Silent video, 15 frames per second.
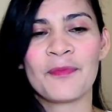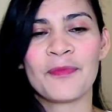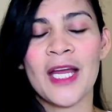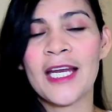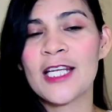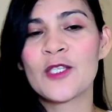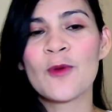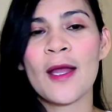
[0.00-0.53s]

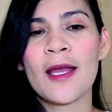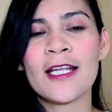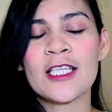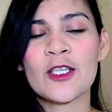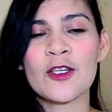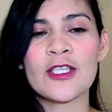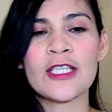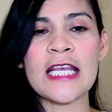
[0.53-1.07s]
That is why it
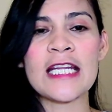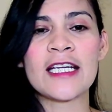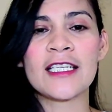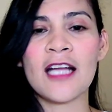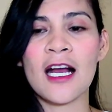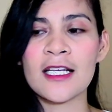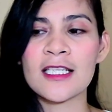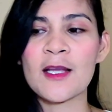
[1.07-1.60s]
is
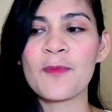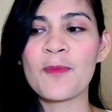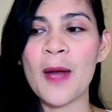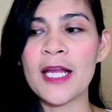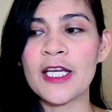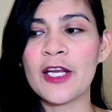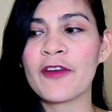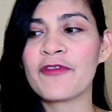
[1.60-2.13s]
considered as a
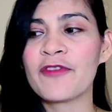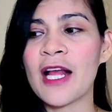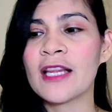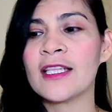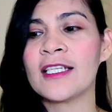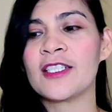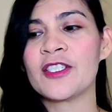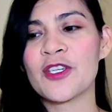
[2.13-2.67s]
body of
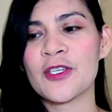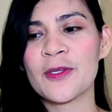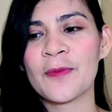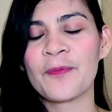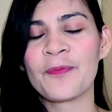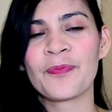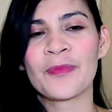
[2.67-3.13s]
knowledge.